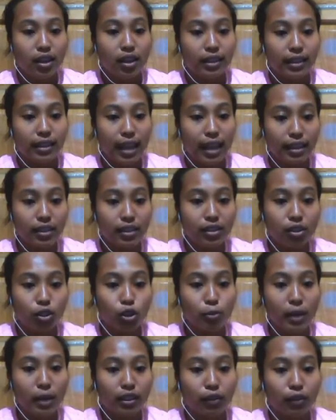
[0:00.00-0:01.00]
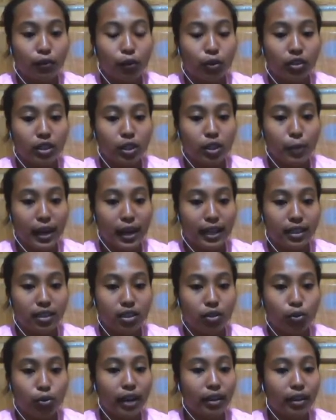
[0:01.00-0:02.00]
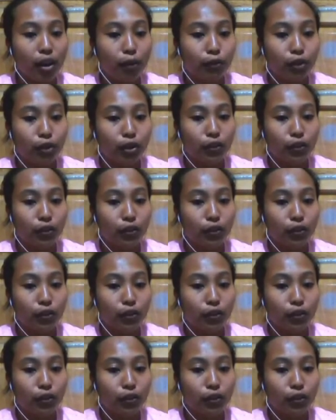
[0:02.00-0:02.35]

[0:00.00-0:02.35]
Last, automatic food dispense. Right after